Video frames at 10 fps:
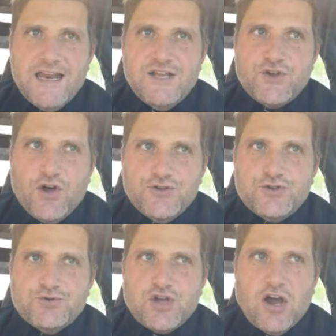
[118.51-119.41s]
and he's
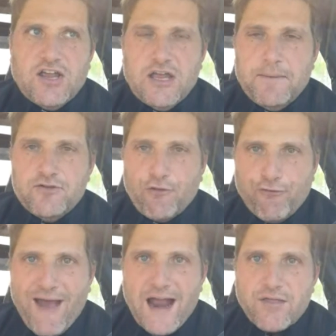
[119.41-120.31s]
also talking about
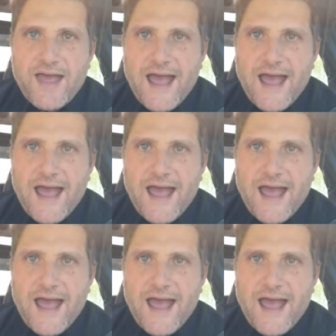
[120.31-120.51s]
the fact